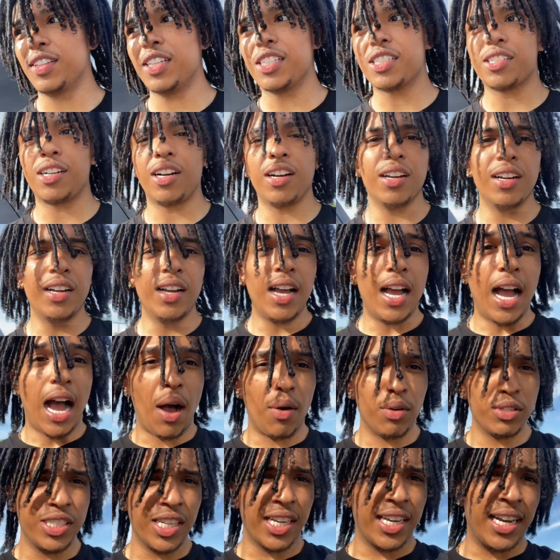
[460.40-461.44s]
car. I
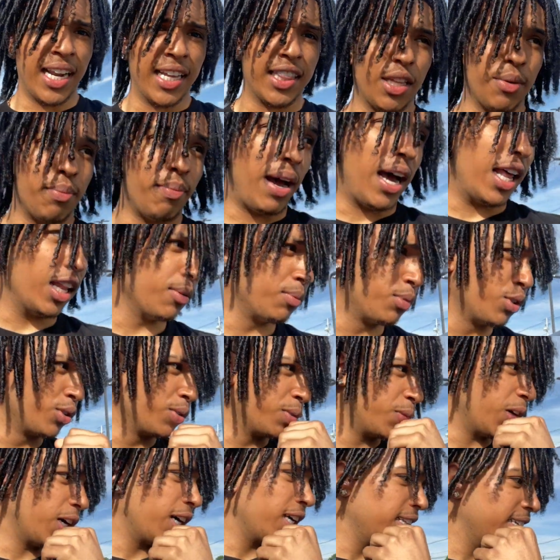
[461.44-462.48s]
was looking at the Malibu
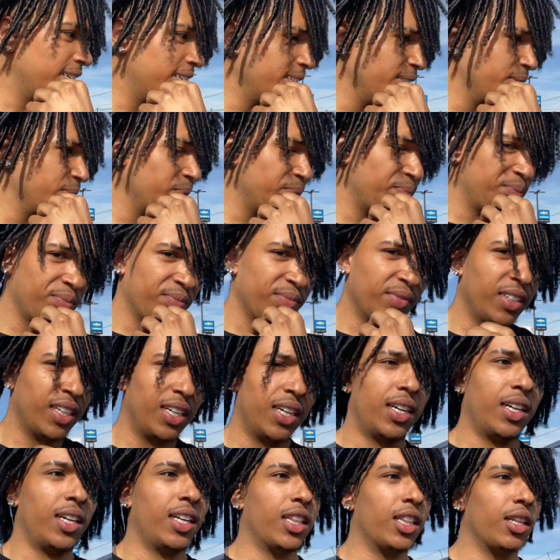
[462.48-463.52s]
earlier.
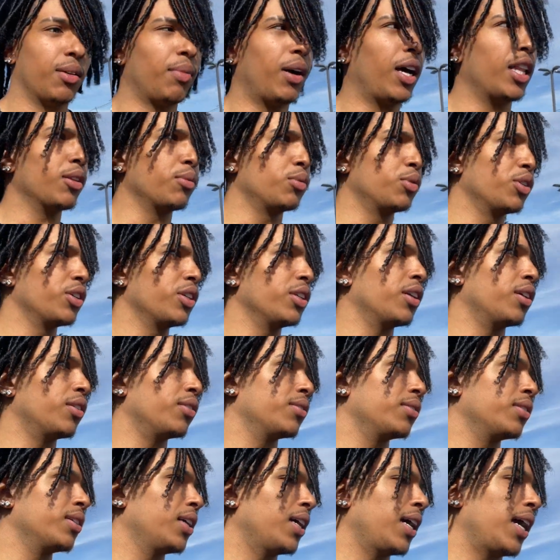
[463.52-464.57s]
The Malibu, you know,
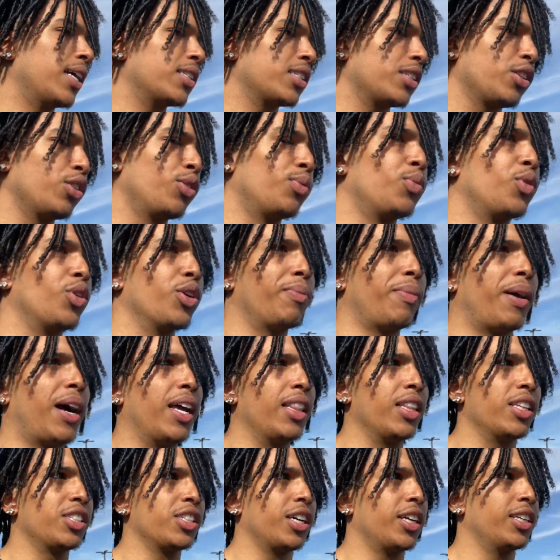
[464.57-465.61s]
has a little more
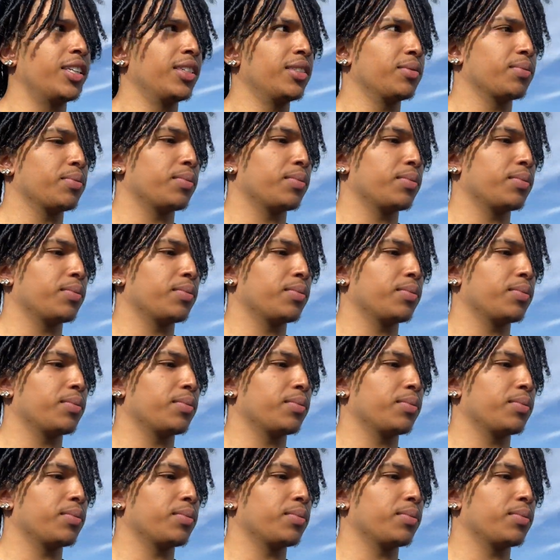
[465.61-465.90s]
mileage on it.